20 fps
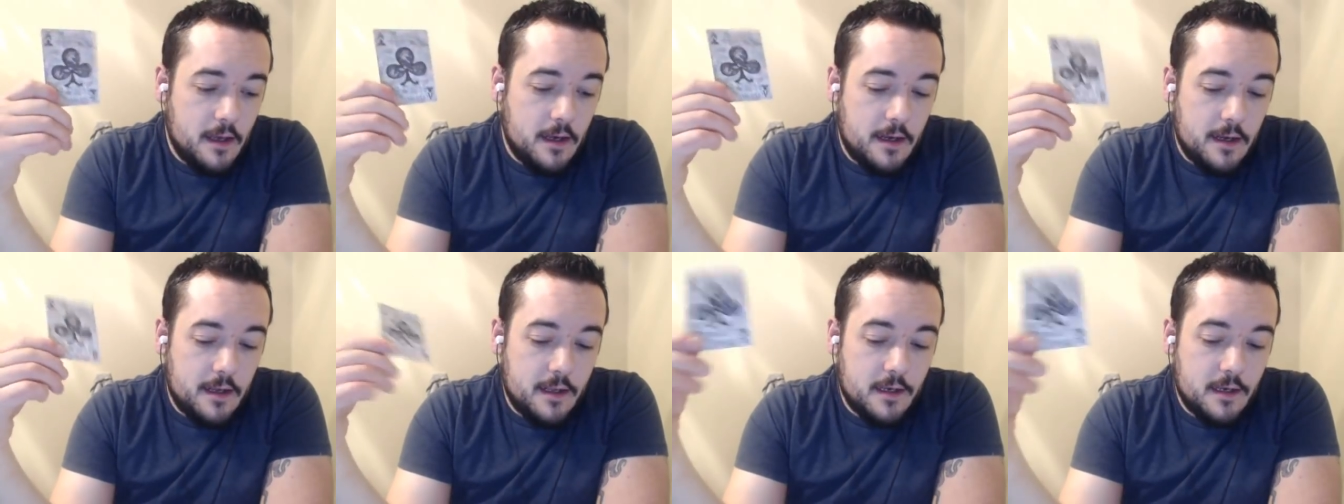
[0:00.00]

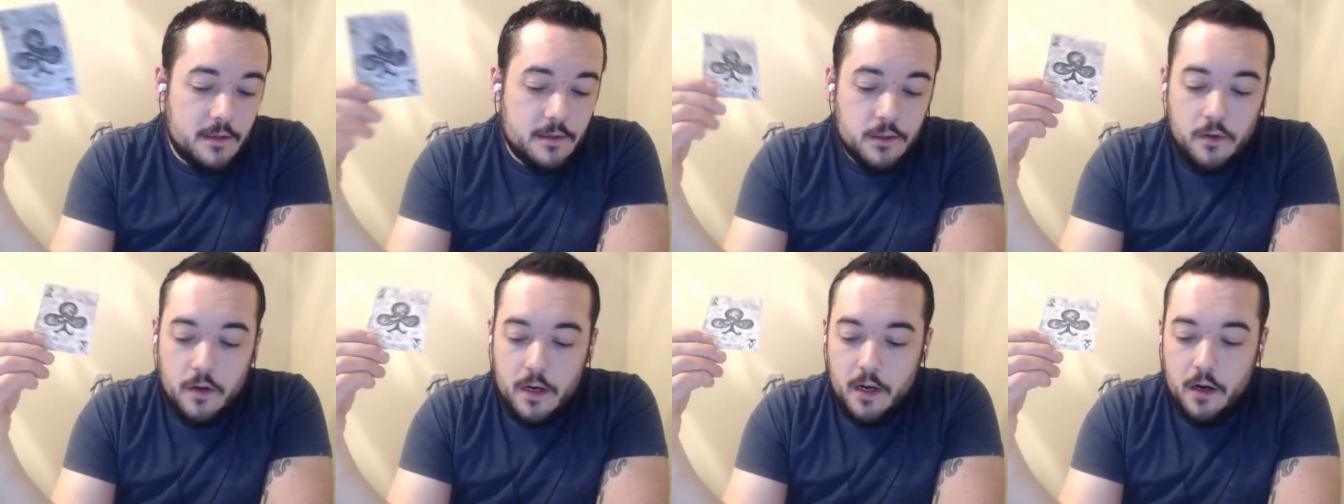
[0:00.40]
Uh, it
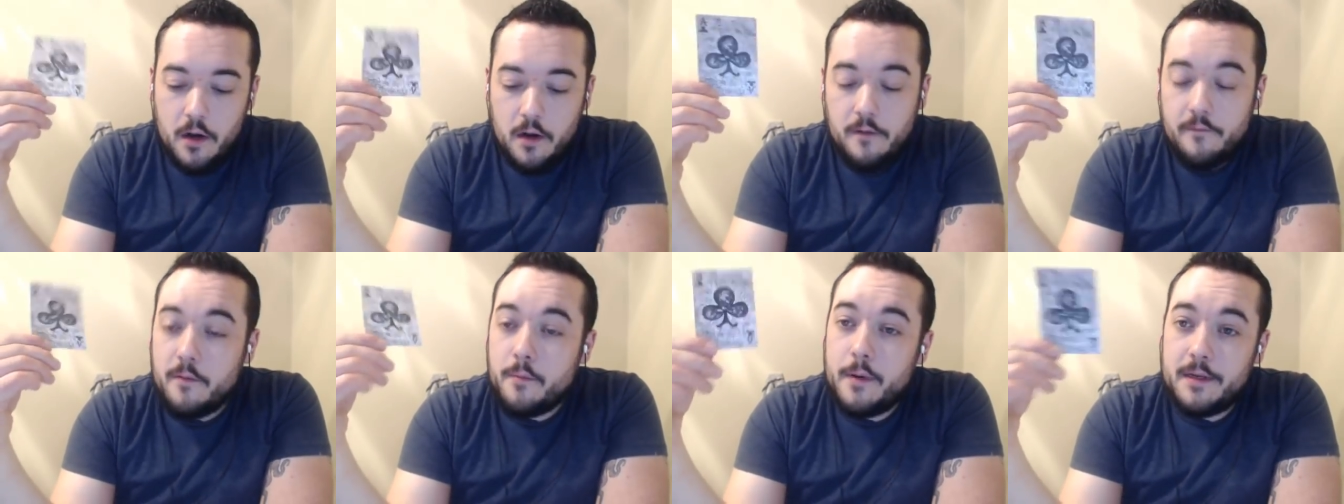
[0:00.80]
is a great
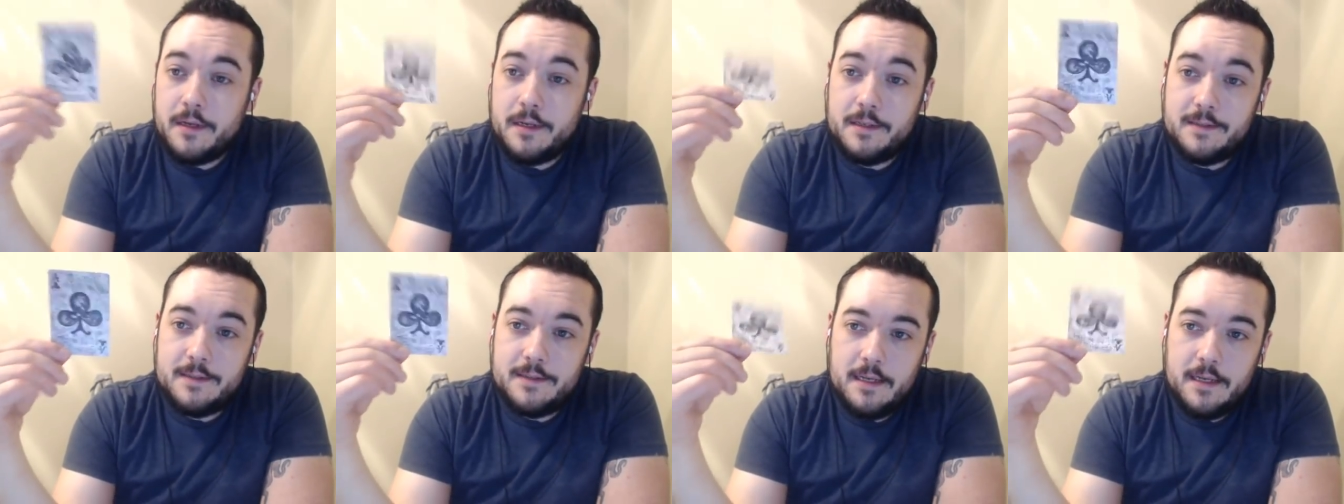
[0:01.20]
card of
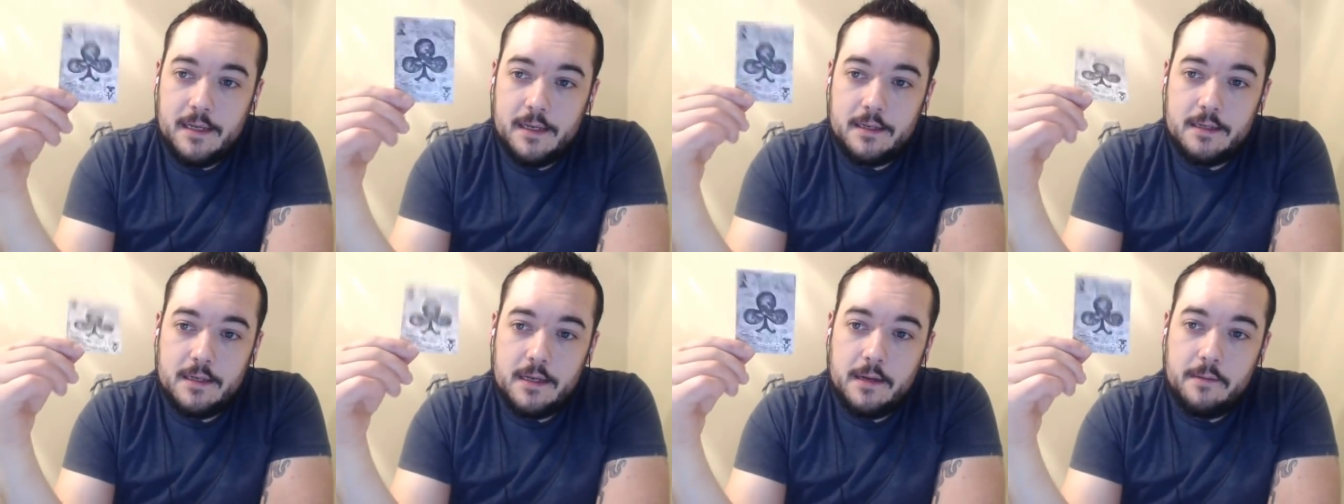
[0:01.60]
abundance,
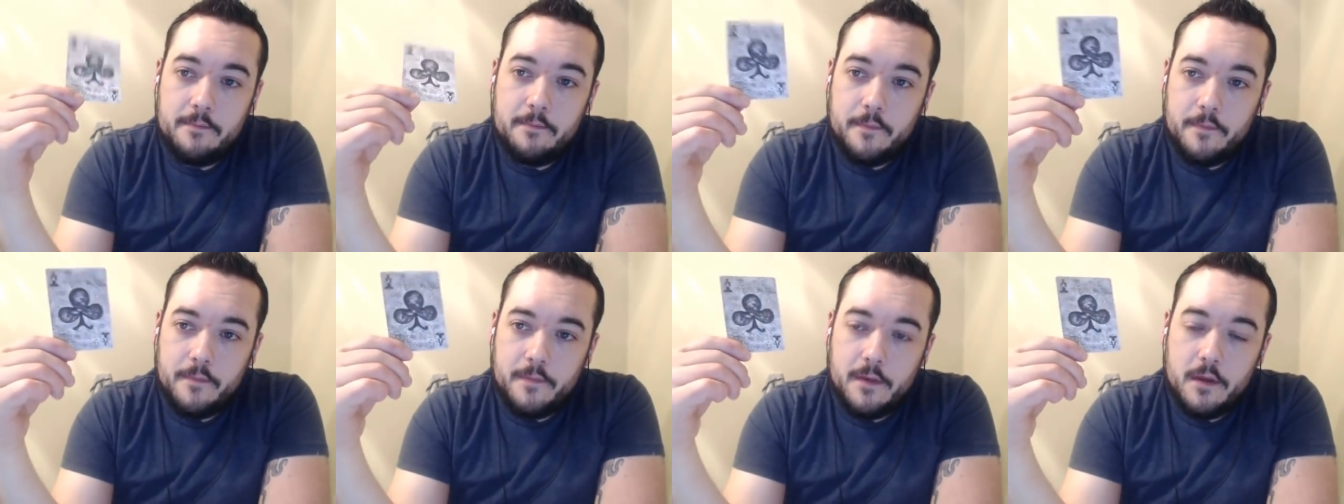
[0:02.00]
and um,
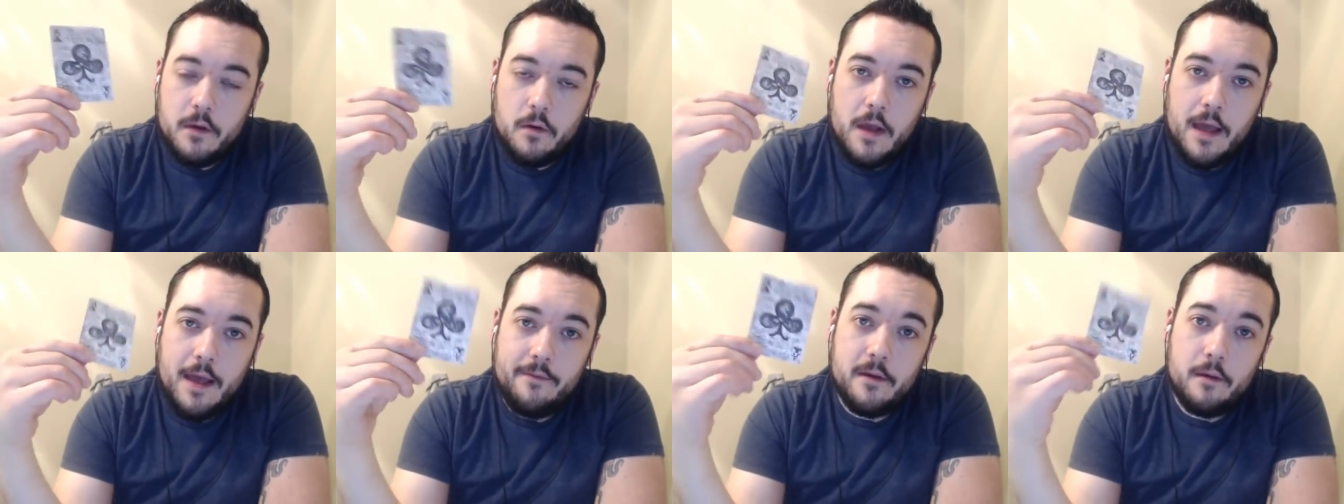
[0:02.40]
you
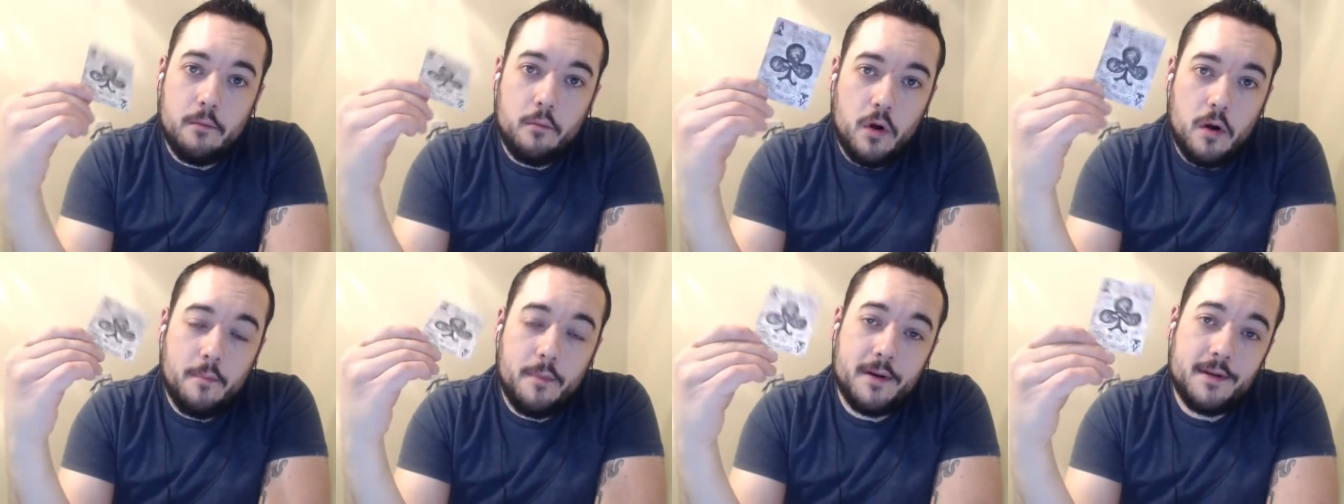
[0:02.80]
know having
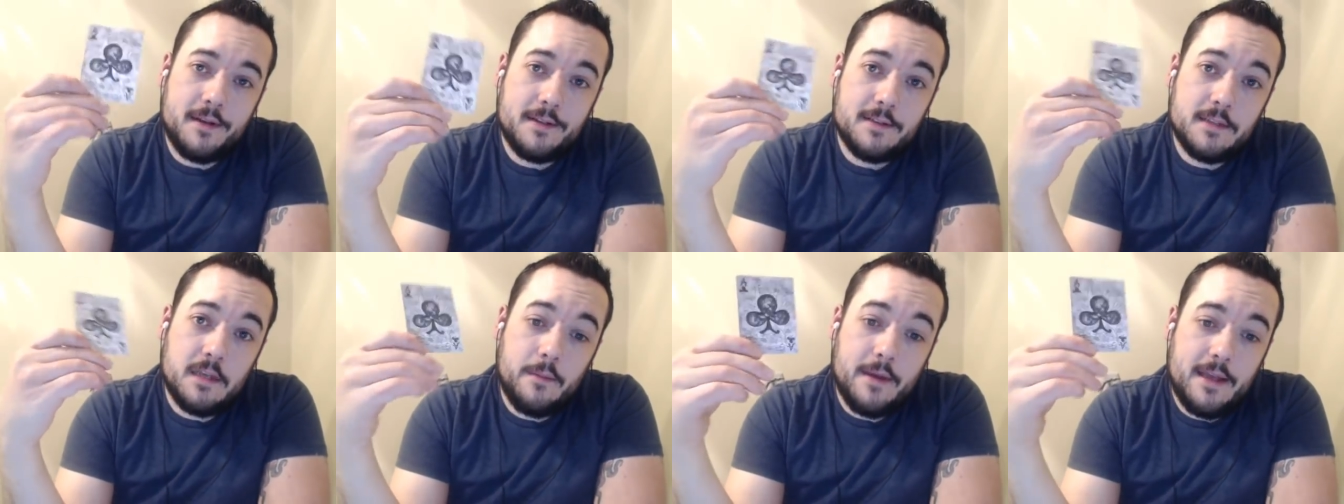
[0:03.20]
more
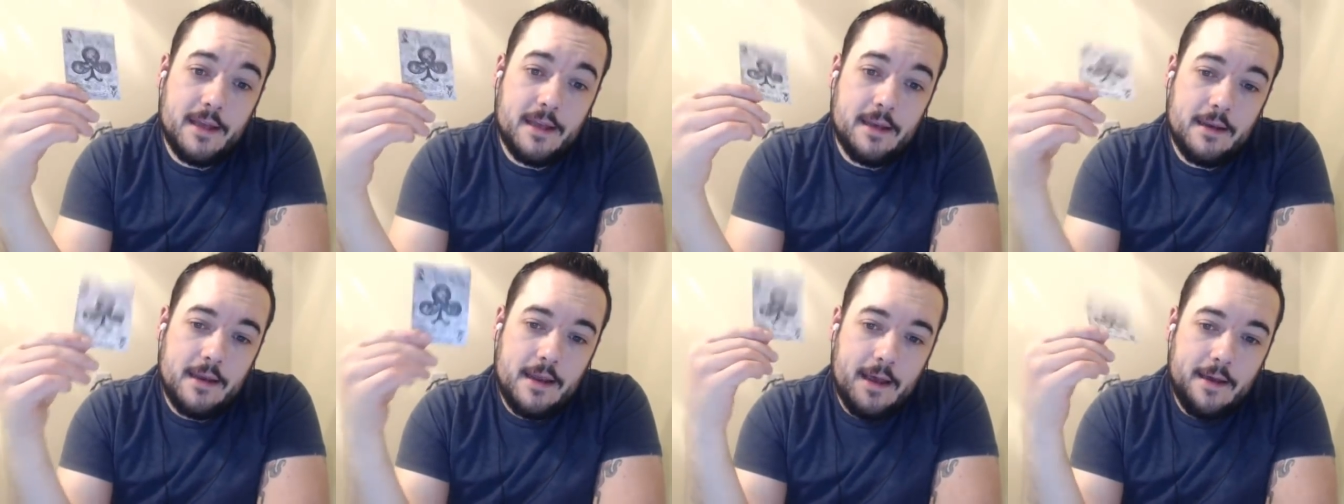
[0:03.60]
abundance coming
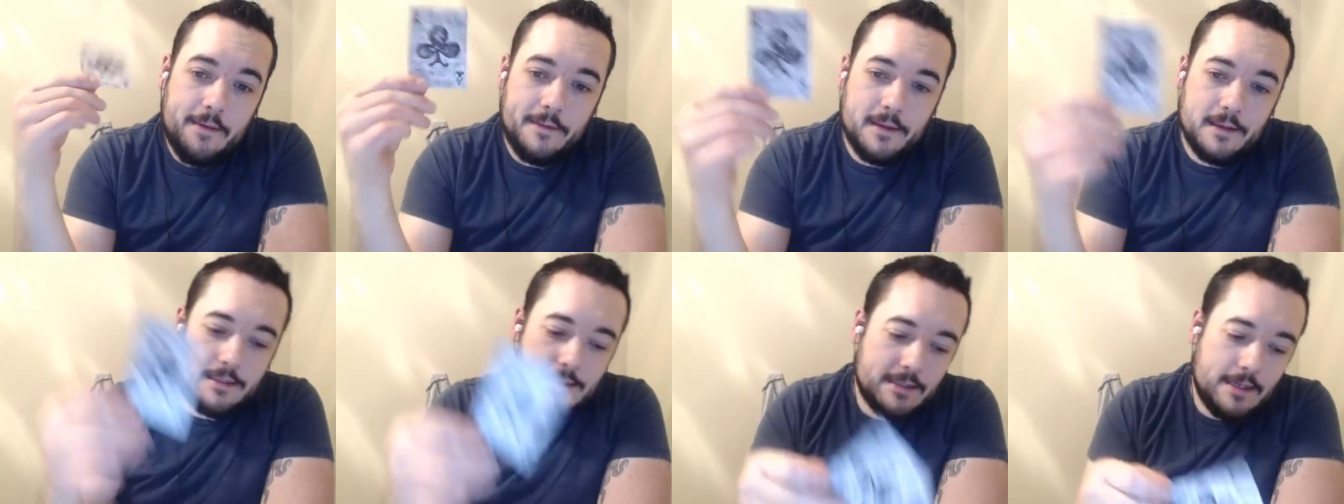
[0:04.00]
in
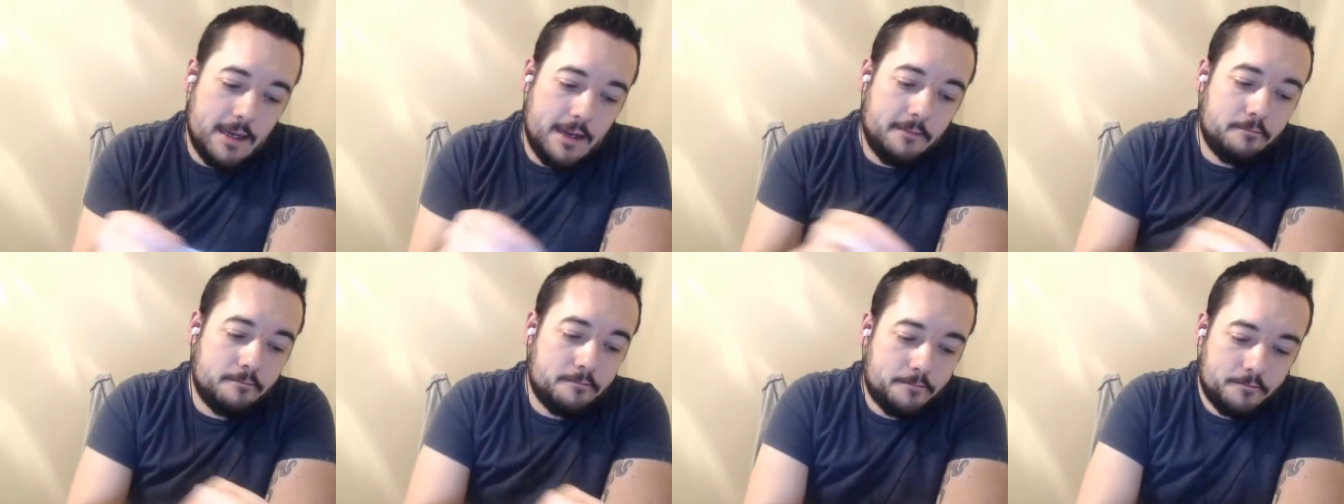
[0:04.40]
at this
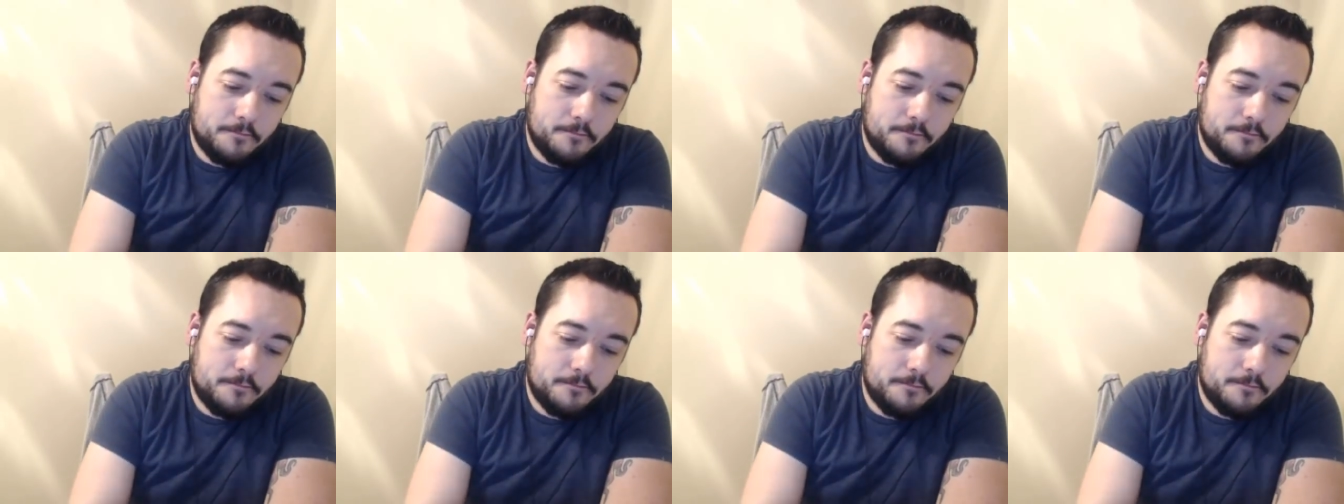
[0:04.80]
time.